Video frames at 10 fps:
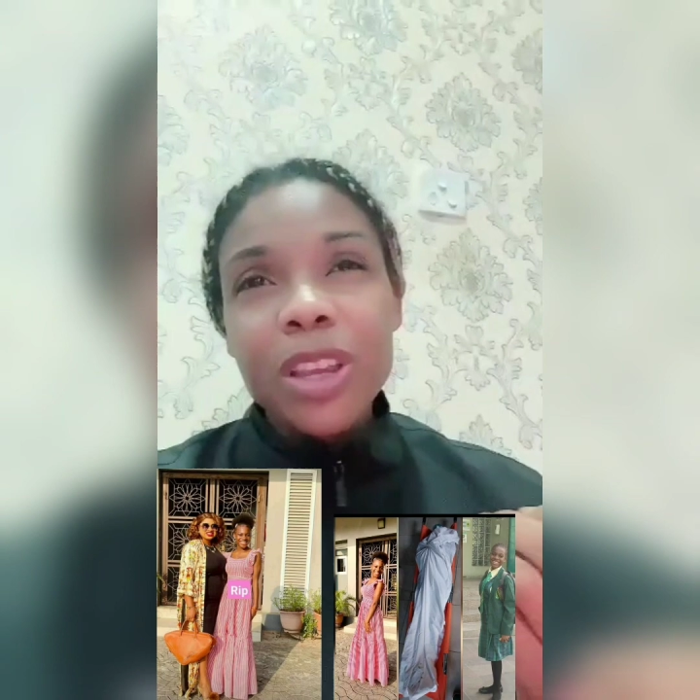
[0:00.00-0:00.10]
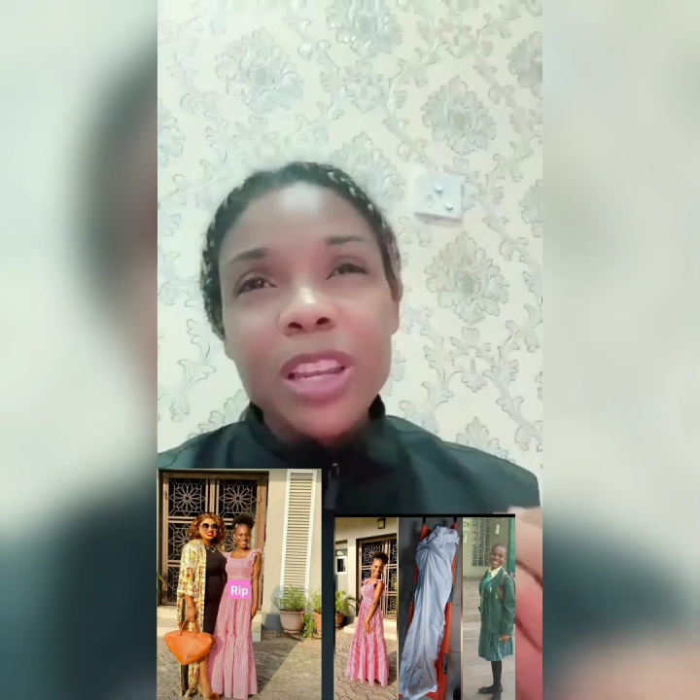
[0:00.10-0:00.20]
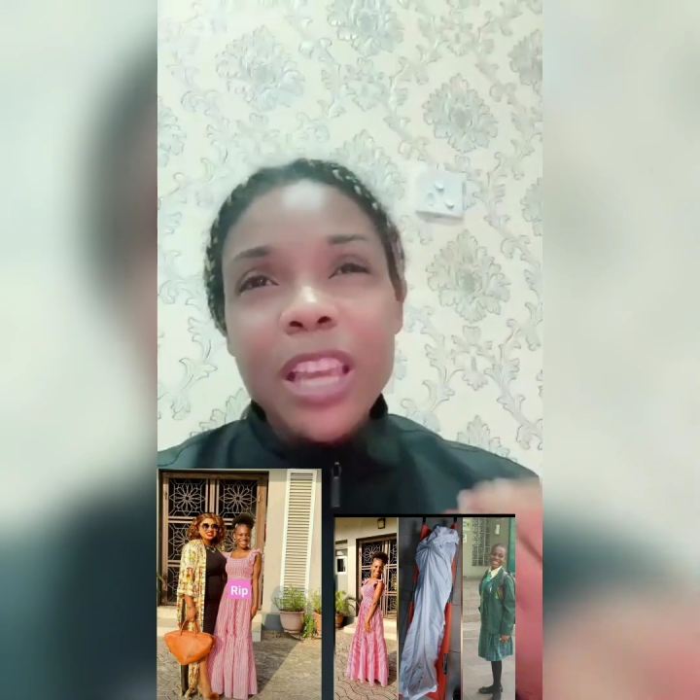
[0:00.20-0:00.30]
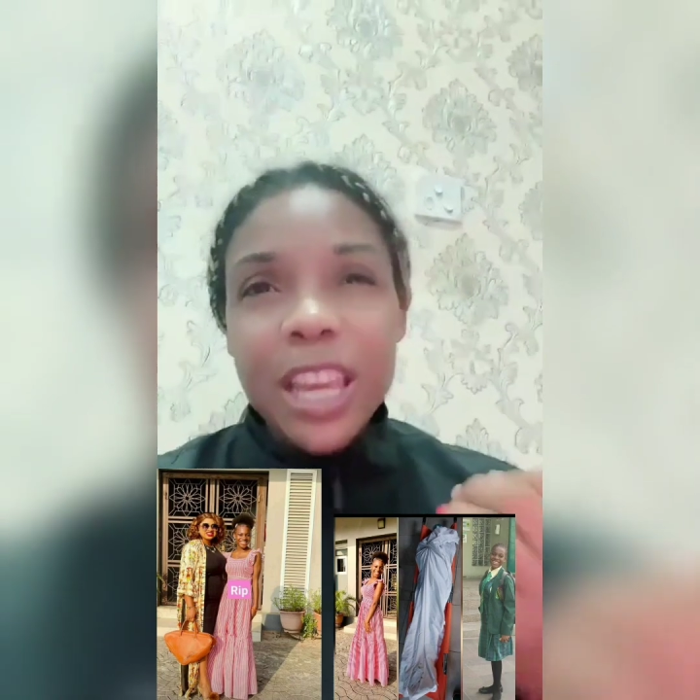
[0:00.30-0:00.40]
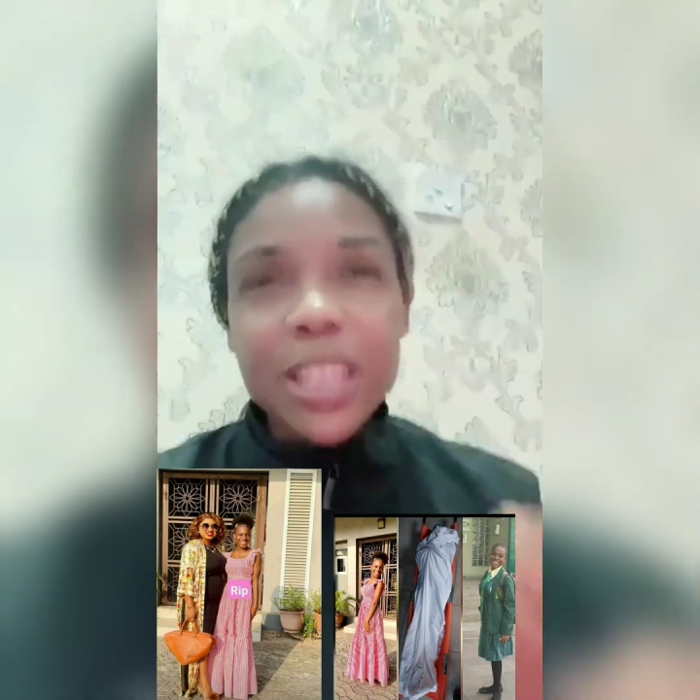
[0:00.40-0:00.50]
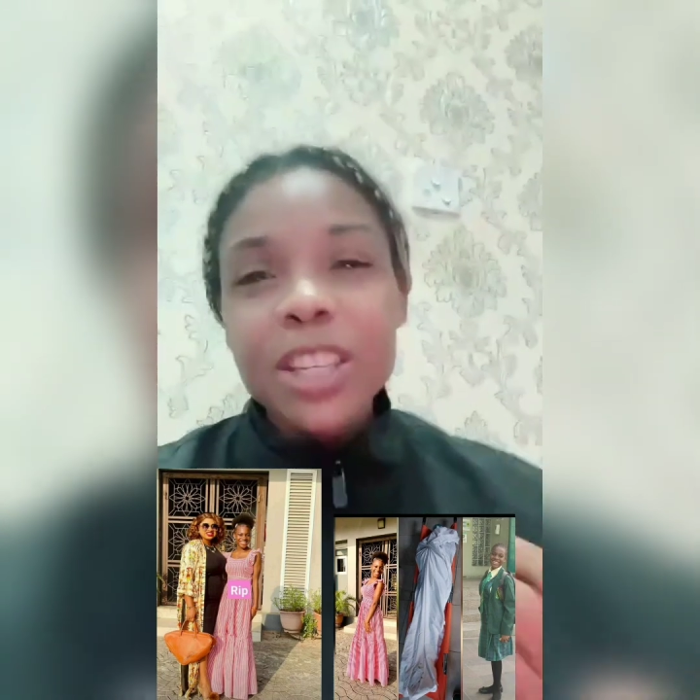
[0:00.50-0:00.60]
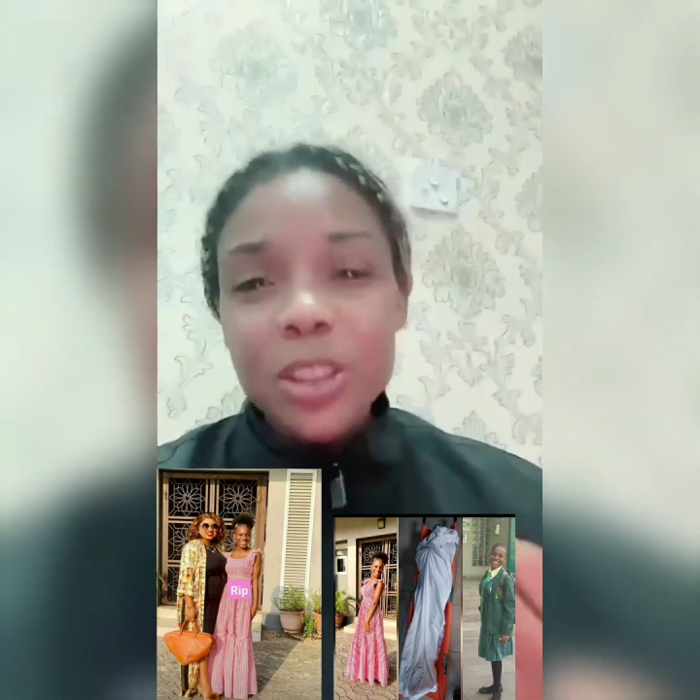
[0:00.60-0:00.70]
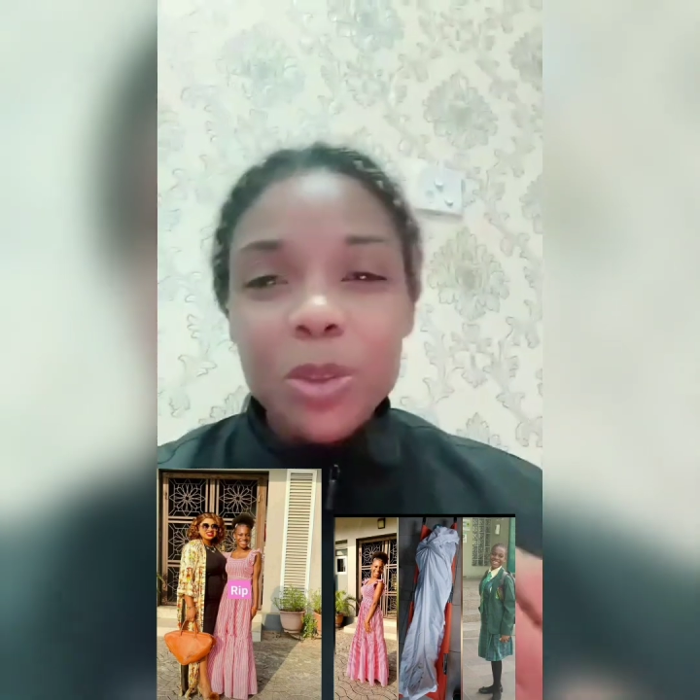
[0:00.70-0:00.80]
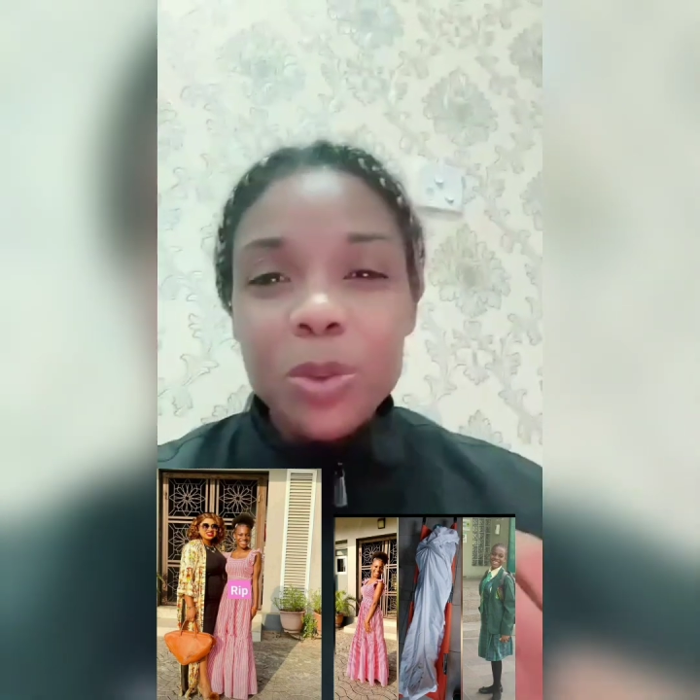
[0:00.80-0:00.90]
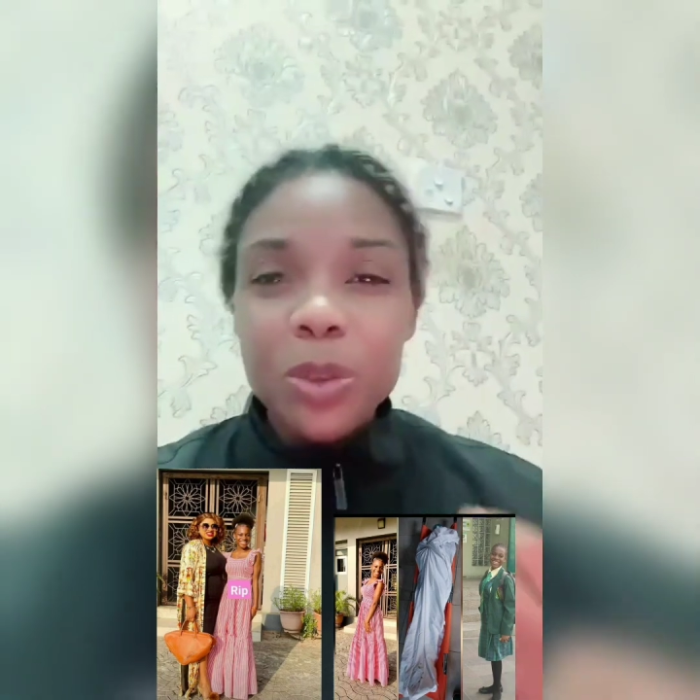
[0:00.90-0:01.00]
in the
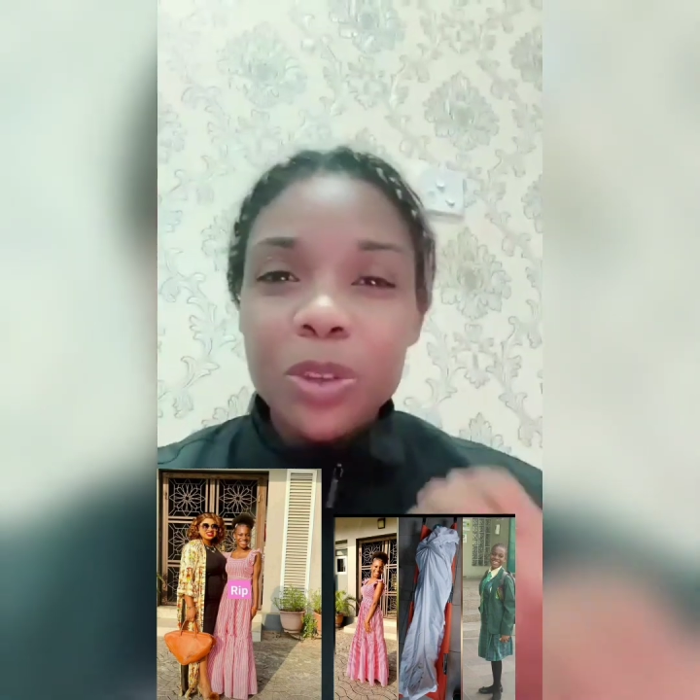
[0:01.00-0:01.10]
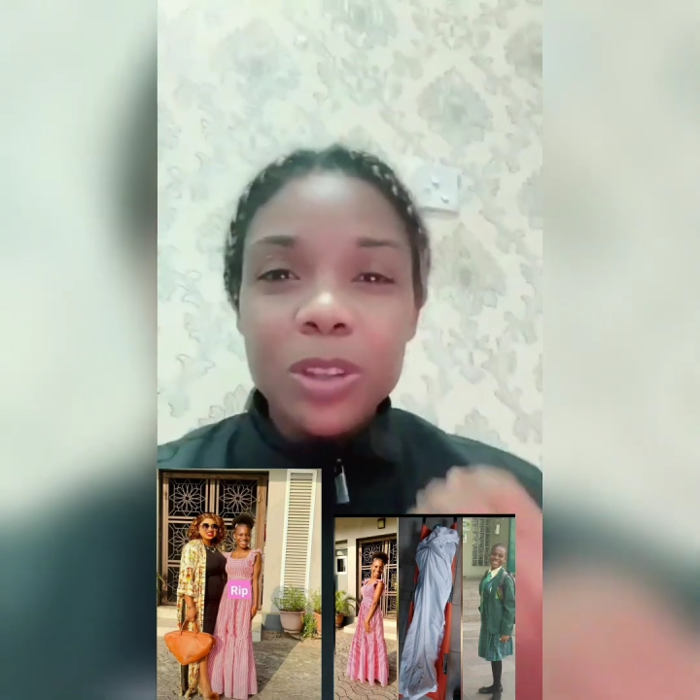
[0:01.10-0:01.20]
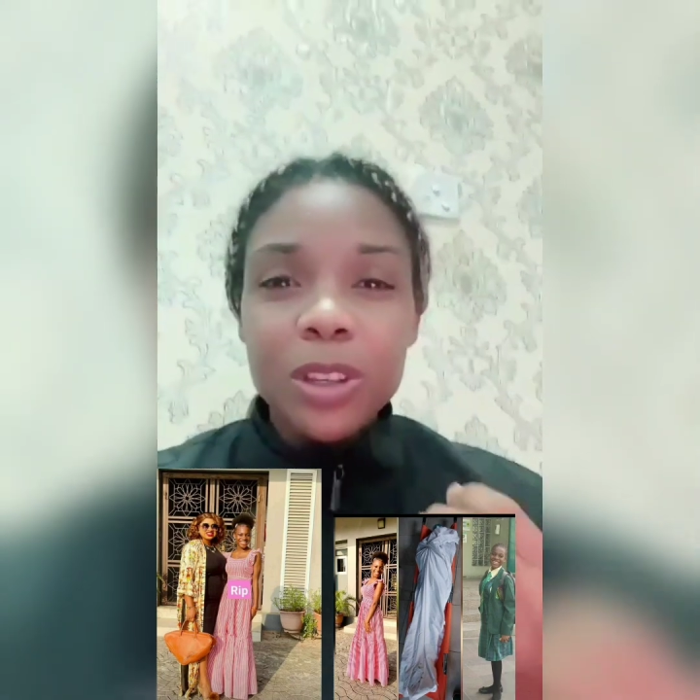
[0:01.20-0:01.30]
80s,